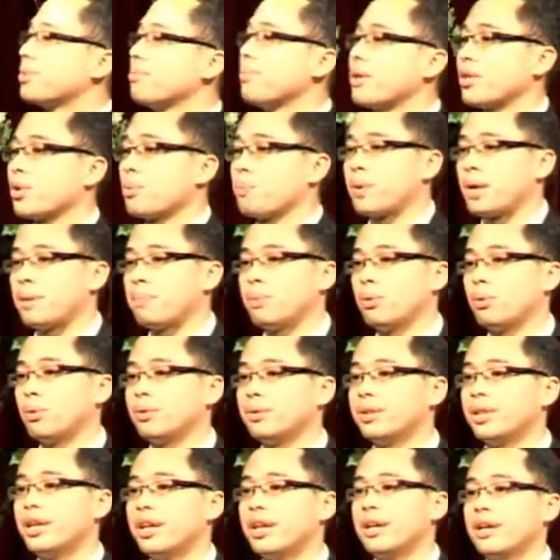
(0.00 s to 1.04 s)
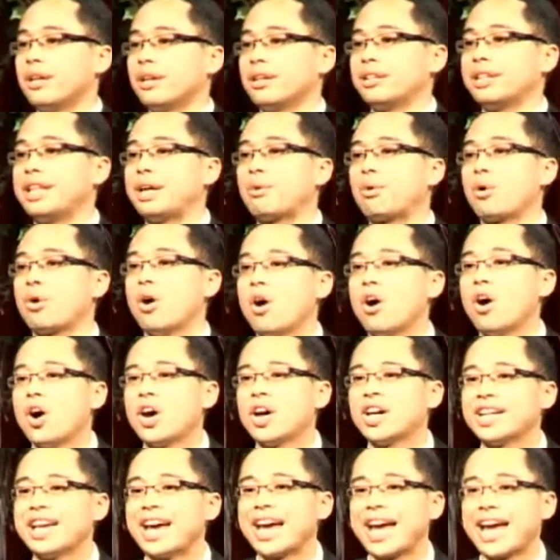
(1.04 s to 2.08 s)
some other people, they were
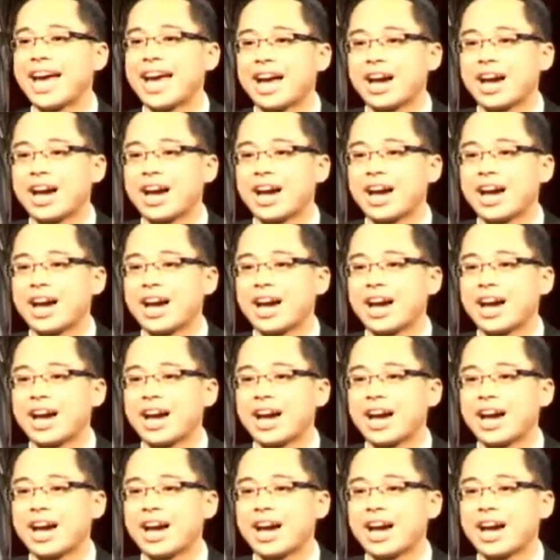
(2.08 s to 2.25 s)
on